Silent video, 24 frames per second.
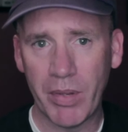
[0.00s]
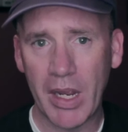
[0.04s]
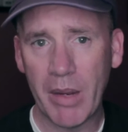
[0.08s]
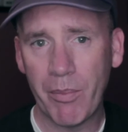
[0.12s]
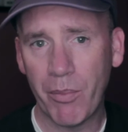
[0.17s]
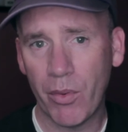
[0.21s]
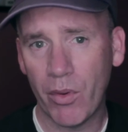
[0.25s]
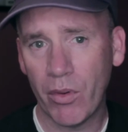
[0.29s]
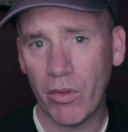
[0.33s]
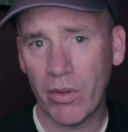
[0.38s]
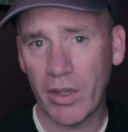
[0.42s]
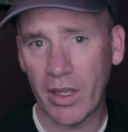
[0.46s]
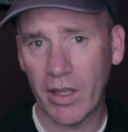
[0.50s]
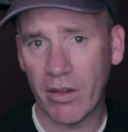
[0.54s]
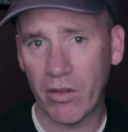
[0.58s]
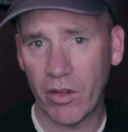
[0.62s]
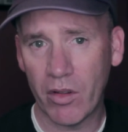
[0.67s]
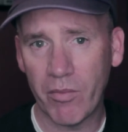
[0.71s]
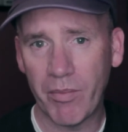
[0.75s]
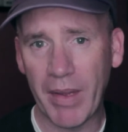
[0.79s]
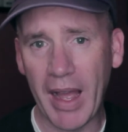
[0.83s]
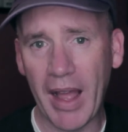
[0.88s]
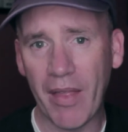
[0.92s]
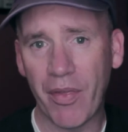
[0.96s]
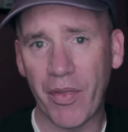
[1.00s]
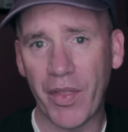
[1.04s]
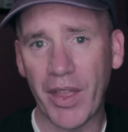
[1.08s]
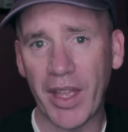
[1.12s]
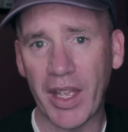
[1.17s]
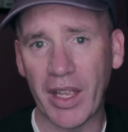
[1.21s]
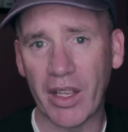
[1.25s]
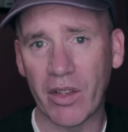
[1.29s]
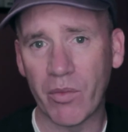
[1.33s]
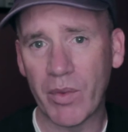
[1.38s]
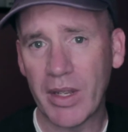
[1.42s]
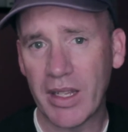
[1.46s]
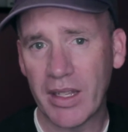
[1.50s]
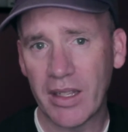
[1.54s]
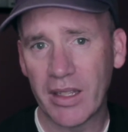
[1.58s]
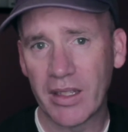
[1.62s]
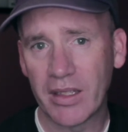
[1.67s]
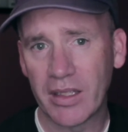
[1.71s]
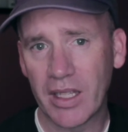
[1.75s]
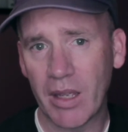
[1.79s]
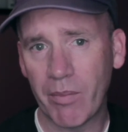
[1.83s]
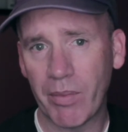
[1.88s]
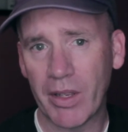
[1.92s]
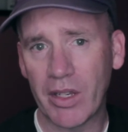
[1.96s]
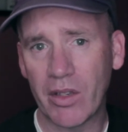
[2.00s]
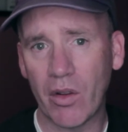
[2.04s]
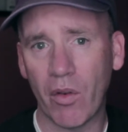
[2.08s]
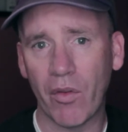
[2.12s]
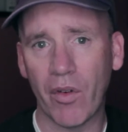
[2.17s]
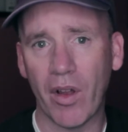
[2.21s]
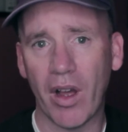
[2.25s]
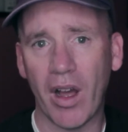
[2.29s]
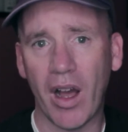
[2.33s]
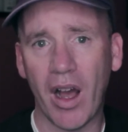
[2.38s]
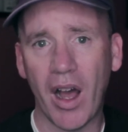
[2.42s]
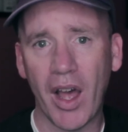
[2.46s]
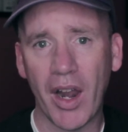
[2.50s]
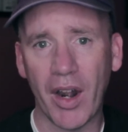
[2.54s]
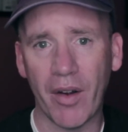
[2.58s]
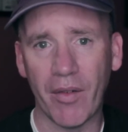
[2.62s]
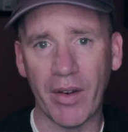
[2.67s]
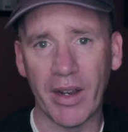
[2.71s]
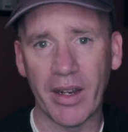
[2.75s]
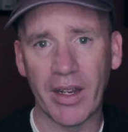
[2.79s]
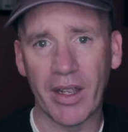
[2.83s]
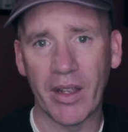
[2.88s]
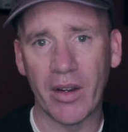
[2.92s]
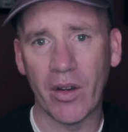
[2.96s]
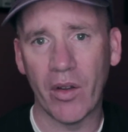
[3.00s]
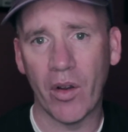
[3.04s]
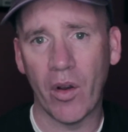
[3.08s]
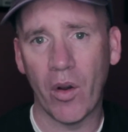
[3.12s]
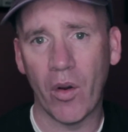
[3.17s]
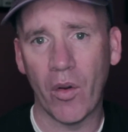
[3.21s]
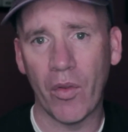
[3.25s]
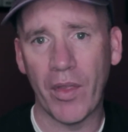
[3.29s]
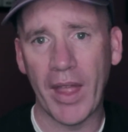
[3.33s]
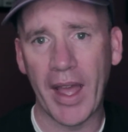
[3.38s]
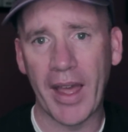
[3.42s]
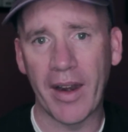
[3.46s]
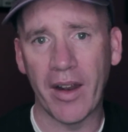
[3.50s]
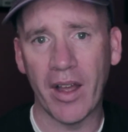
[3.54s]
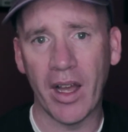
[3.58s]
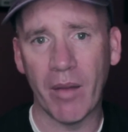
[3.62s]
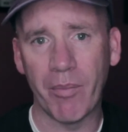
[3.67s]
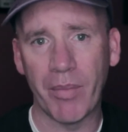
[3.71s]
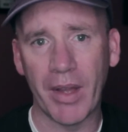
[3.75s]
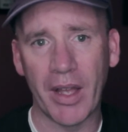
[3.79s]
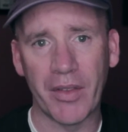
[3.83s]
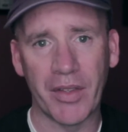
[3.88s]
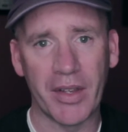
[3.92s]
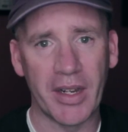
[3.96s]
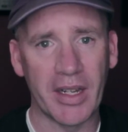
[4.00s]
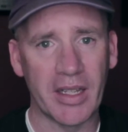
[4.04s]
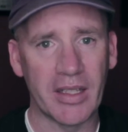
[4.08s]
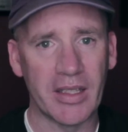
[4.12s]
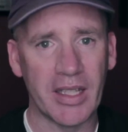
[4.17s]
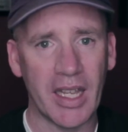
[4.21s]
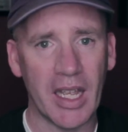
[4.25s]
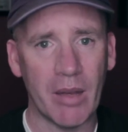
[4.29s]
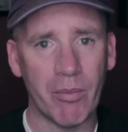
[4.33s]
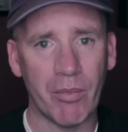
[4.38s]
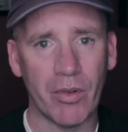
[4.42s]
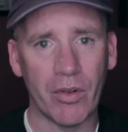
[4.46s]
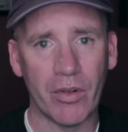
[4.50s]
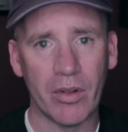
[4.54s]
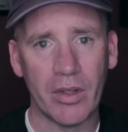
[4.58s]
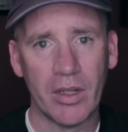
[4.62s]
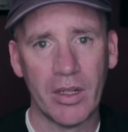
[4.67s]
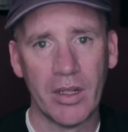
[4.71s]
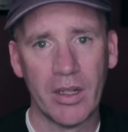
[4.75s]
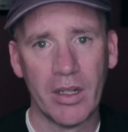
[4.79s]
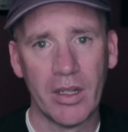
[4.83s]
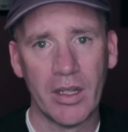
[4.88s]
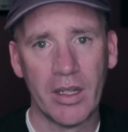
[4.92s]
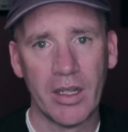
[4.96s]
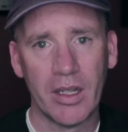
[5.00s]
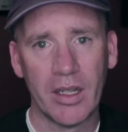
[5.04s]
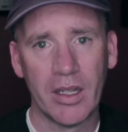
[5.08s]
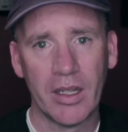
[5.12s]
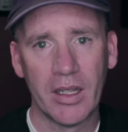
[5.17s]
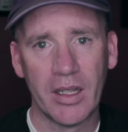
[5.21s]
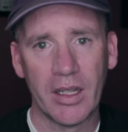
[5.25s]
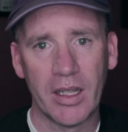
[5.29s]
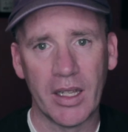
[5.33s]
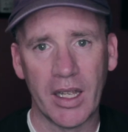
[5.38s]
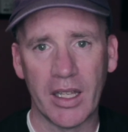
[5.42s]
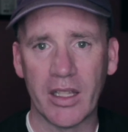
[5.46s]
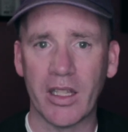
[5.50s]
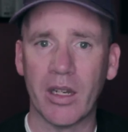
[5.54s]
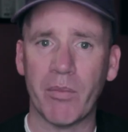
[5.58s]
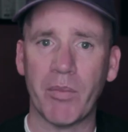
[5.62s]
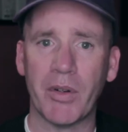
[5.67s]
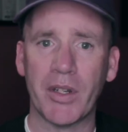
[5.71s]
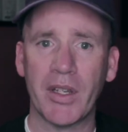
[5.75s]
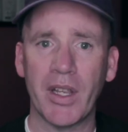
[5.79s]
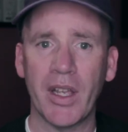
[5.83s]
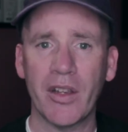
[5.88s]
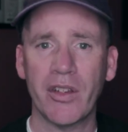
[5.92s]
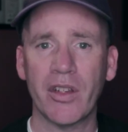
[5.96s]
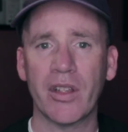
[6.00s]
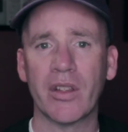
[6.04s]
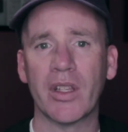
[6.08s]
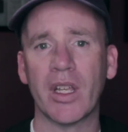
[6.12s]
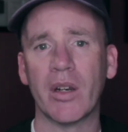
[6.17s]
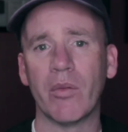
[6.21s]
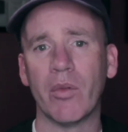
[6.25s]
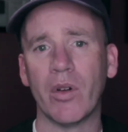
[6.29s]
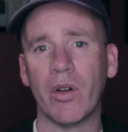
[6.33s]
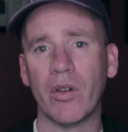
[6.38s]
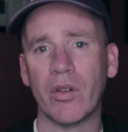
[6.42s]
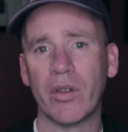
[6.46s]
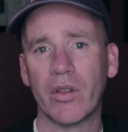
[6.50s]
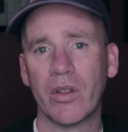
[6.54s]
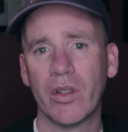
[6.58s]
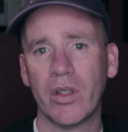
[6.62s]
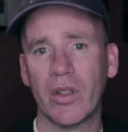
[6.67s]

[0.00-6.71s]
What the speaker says: people can do bad things. We simply don't honor it and hold that up as an example. In their petition, they wrote,